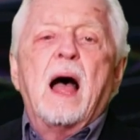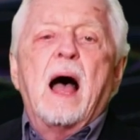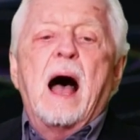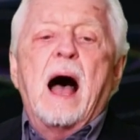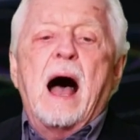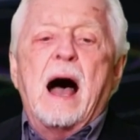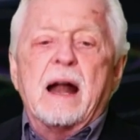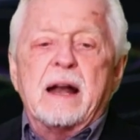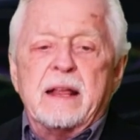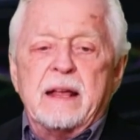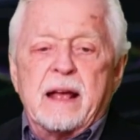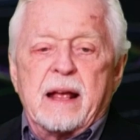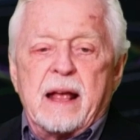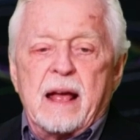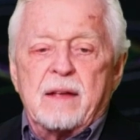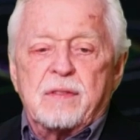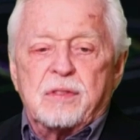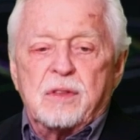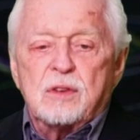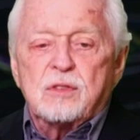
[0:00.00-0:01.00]
How do you
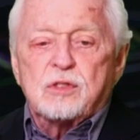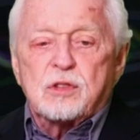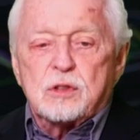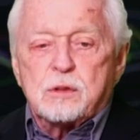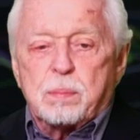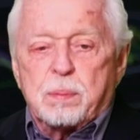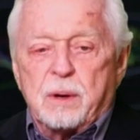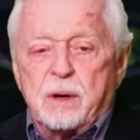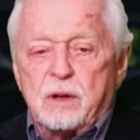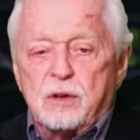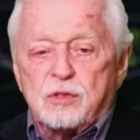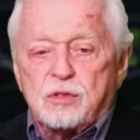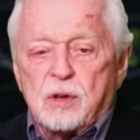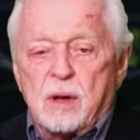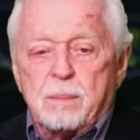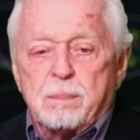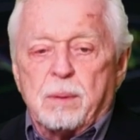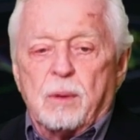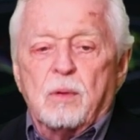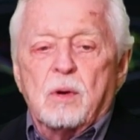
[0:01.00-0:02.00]
get this? It's pretty
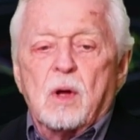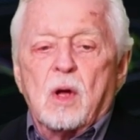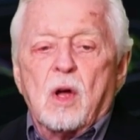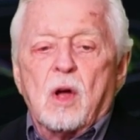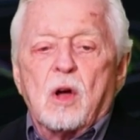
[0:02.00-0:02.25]
simple.